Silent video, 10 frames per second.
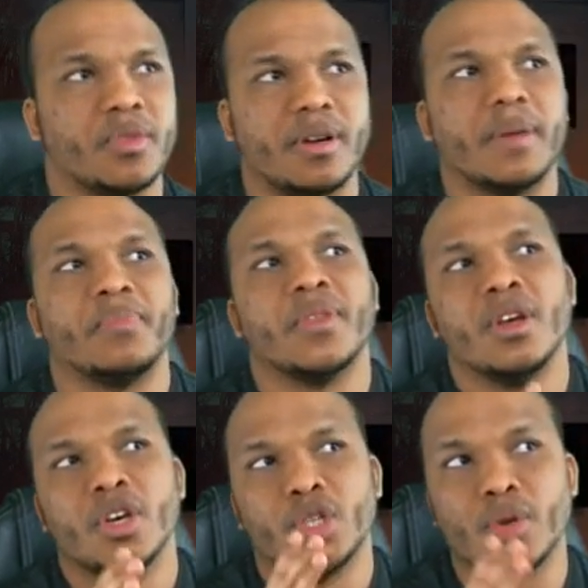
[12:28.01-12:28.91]
Alright,
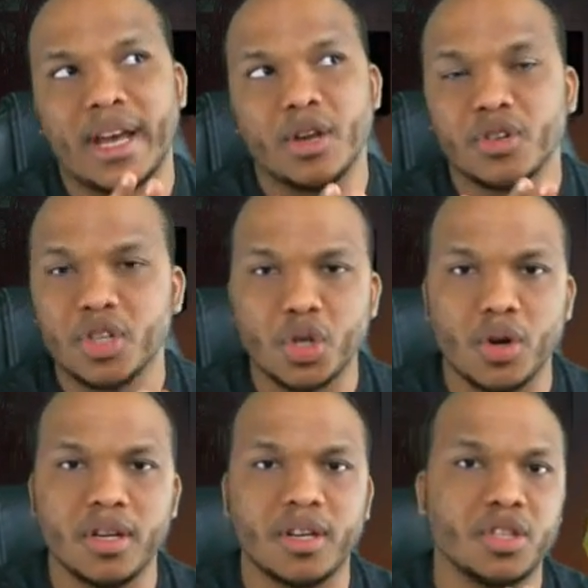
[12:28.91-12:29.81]
so again, Nurse's
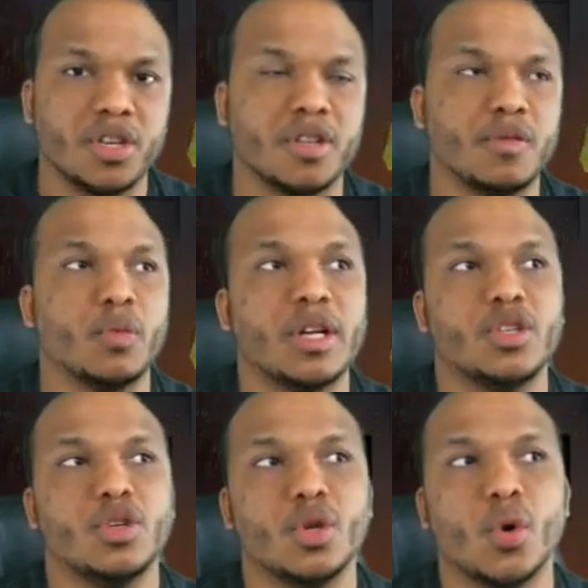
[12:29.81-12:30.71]
Calling at tier 3 will
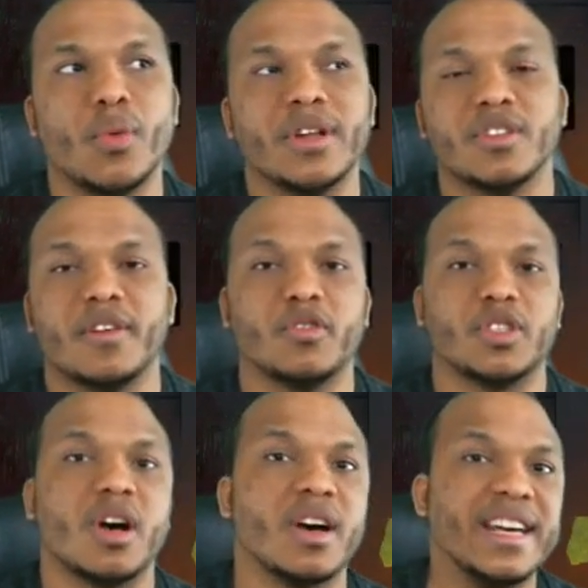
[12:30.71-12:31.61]
let you know when
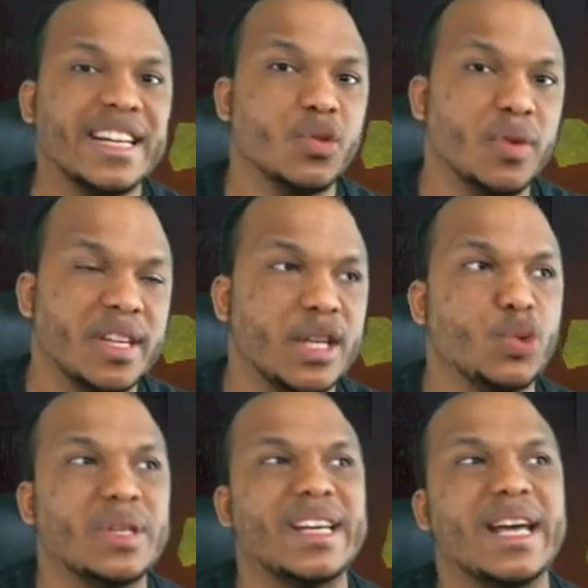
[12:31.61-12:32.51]
survivors are healing within
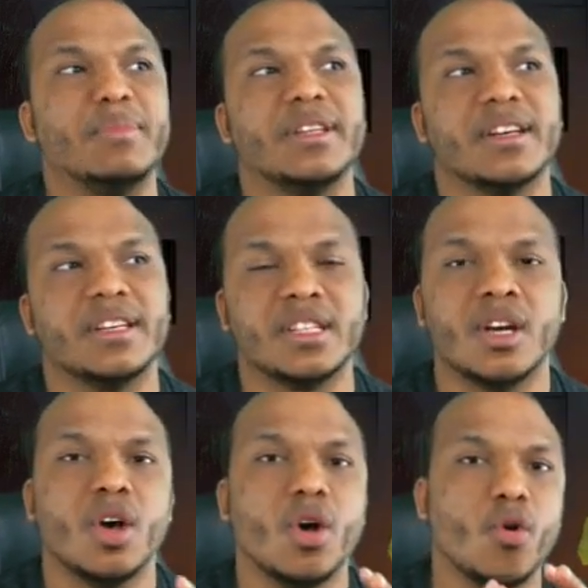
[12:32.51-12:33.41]
28 meters
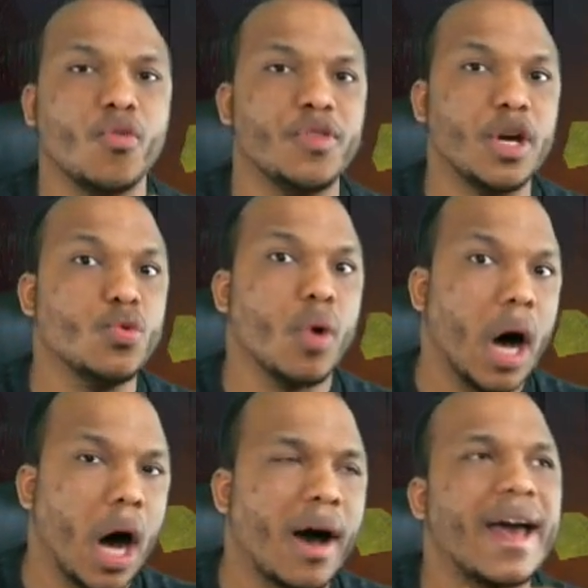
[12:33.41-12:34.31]
of where you are.